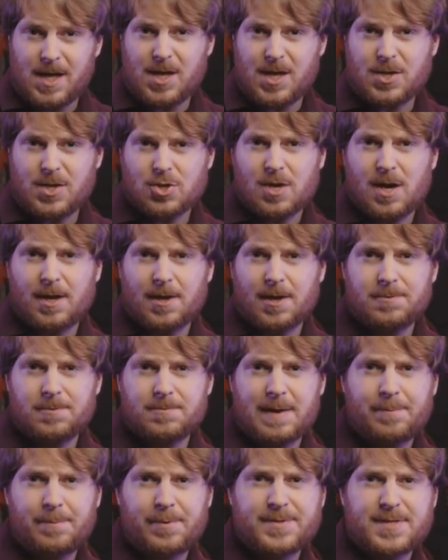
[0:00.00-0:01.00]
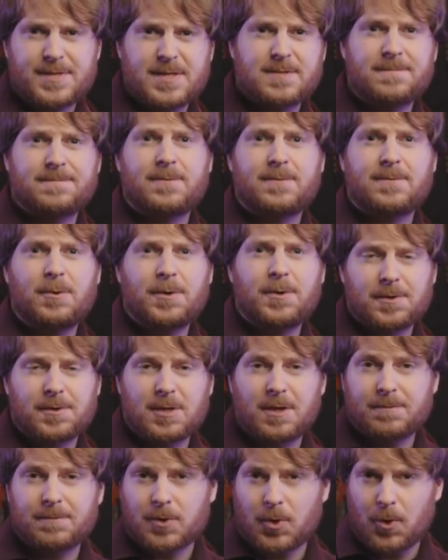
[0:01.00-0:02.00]
Each color represents a
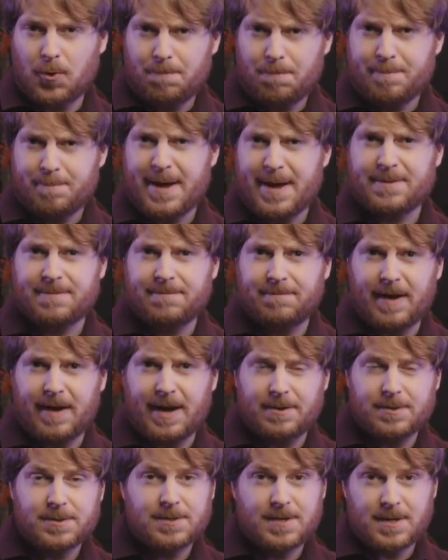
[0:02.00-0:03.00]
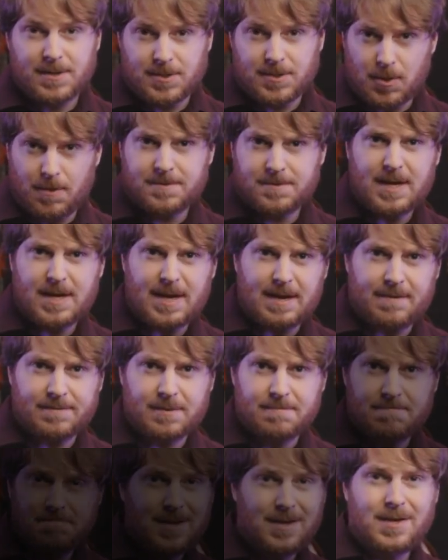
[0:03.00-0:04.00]
folder of tone patch files that you've
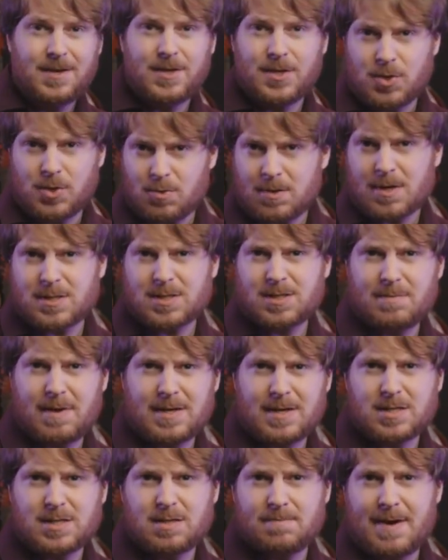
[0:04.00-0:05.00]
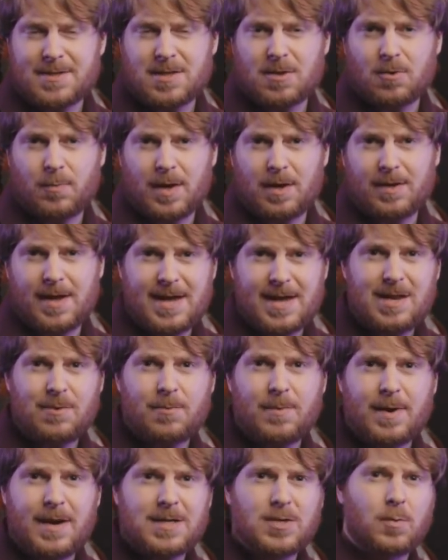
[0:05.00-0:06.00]
saved. You customize the magic wheel
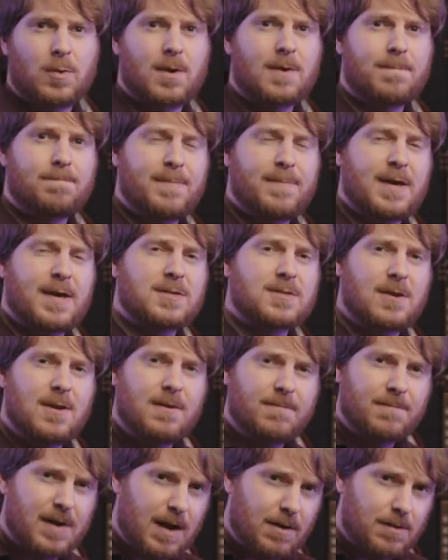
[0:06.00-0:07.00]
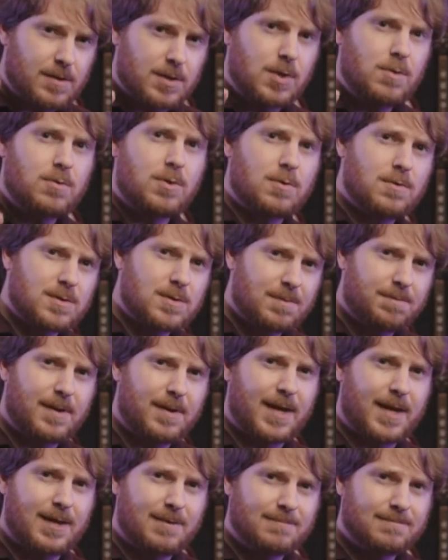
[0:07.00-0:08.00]
any way to work best for how you choose to
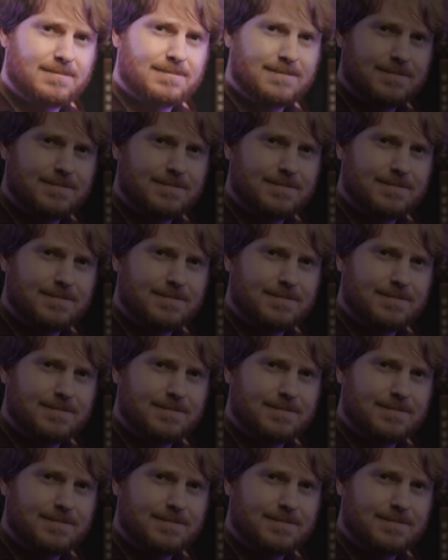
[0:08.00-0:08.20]
play.